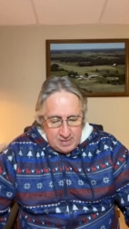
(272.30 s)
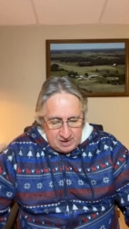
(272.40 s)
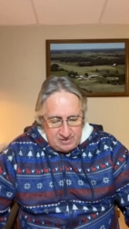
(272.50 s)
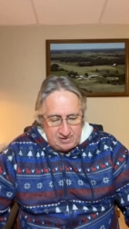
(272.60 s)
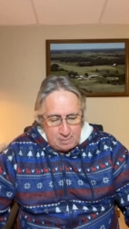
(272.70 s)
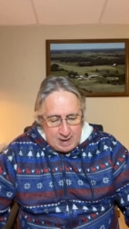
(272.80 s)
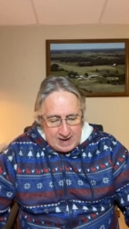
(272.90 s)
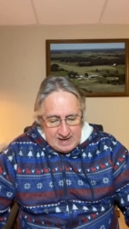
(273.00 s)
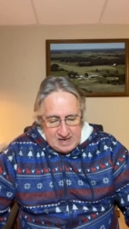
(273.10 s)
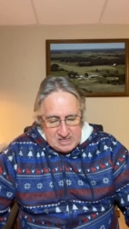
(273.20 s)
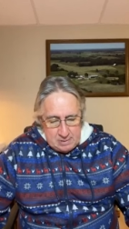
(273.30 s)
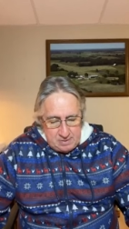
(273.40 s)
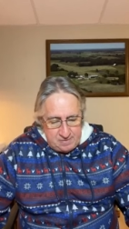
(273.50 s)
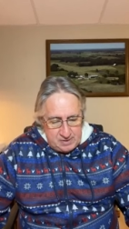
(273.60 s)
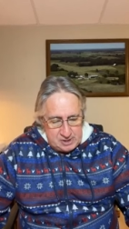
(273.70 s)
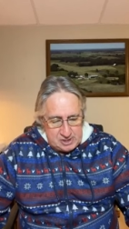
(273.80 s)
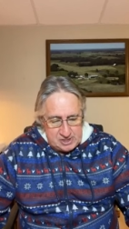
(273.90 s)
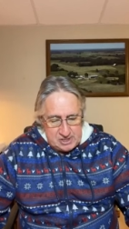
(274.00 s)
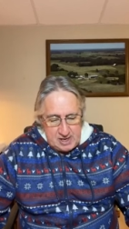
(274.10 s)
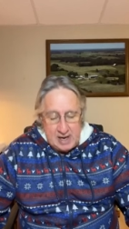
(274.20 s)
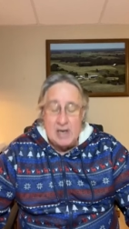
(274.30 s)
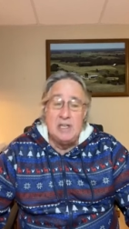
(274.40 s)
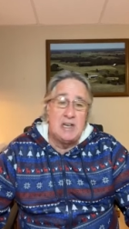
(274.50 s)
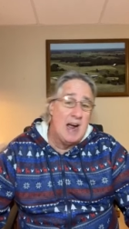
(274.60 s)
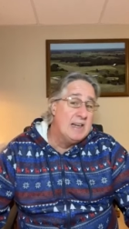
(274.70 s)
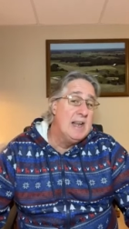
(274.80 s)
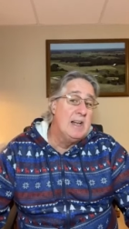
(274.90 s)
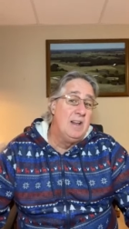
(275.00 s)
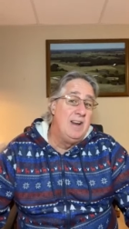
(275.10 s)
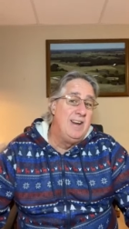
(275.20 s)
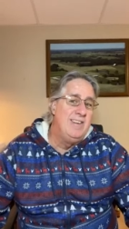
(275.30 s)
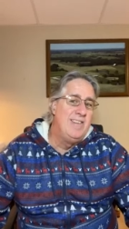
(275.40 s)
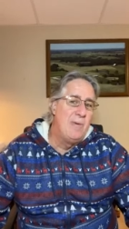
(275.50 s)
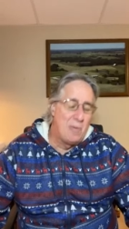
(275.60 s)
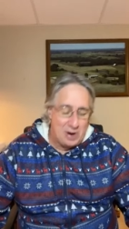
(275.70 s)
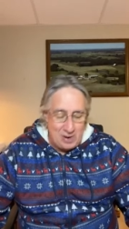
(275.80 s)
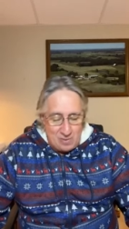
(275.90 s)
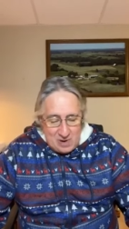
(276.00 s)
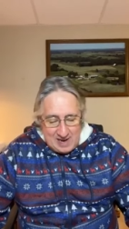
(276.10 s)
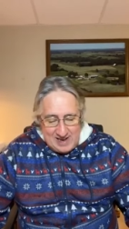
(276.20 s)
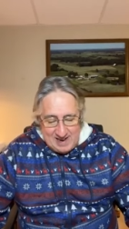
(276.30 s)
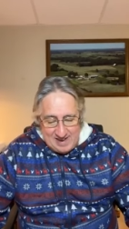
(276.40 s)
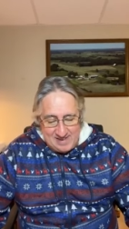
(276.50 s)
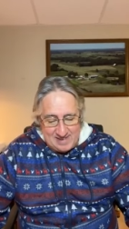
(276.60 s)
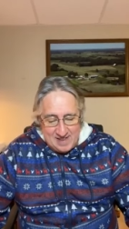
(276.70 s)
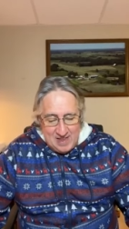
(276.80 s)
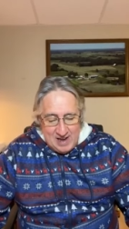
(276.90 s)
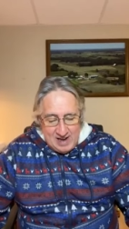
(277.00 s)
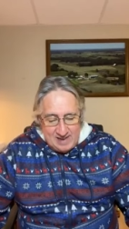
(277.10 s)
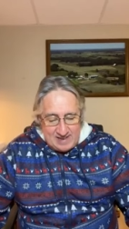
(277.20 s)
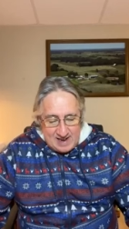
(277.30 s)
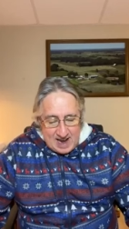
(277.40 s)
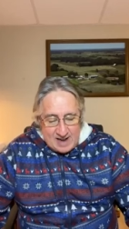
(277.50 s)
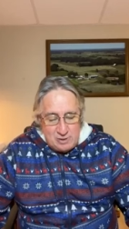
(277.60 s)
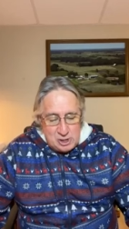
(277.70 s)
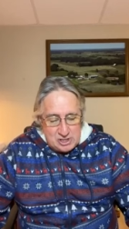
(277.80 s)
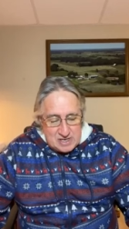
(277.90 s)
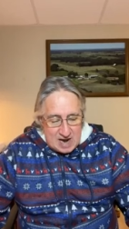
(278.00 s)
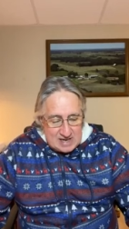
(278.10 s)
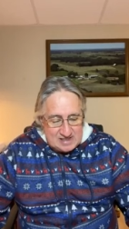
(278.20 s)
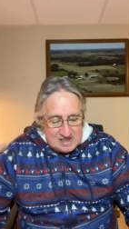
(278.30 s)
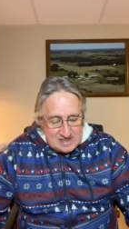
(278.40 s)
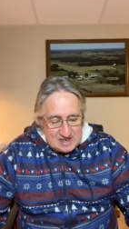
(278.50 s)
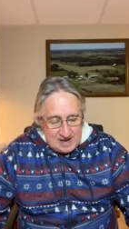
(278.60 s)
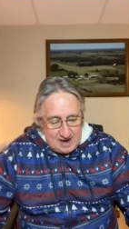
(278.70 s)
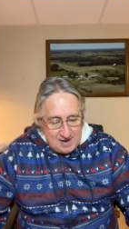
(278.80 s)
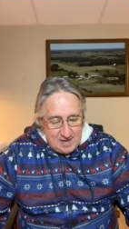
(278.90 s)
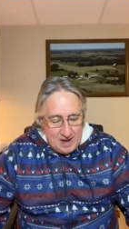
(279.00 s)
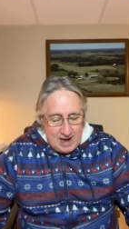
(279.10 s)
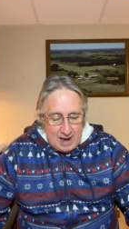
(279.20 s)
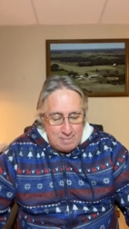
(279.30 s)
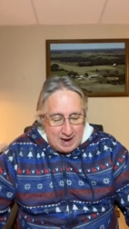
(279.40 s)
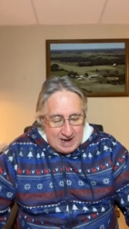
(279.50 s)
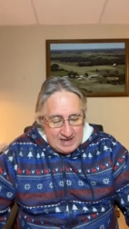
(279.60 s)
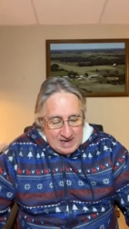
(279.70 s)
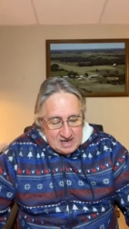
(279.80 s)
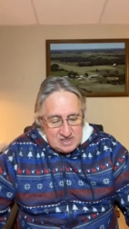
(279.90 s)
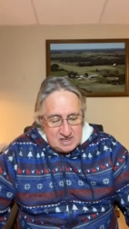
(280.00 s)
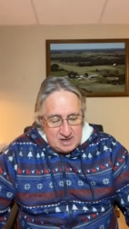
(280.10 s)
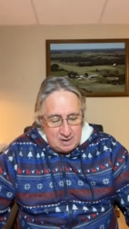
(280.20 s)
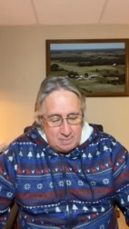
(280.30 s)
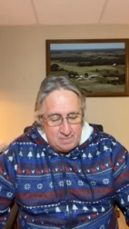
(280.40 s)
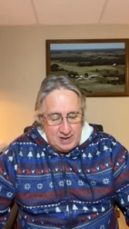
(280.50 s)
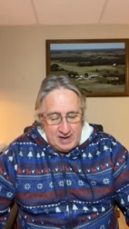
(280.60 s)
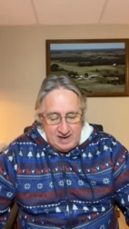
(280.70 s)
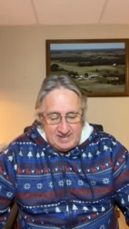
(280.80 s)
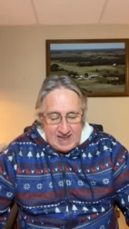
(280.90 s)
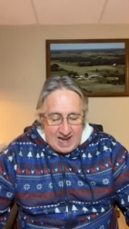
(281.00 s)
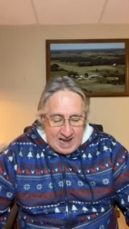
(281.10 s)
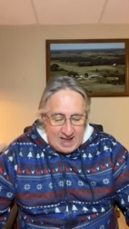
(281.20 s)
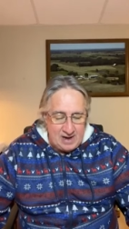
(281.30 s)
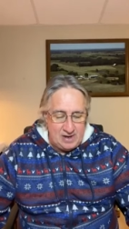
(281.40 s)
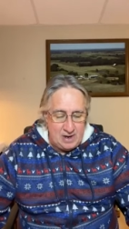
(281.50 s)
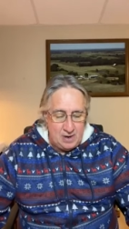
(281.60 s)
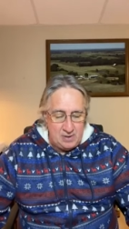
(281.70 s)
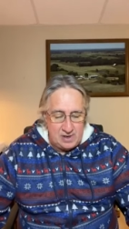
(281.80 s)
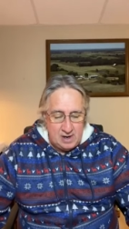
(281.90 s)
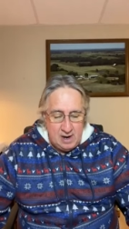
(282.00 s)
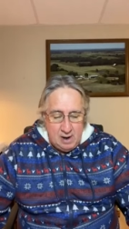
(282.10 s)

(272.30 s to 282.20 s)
This is a magnesium deficiency. Technically, what it really is, is a nitrogen toxicity and magnesium is the antidote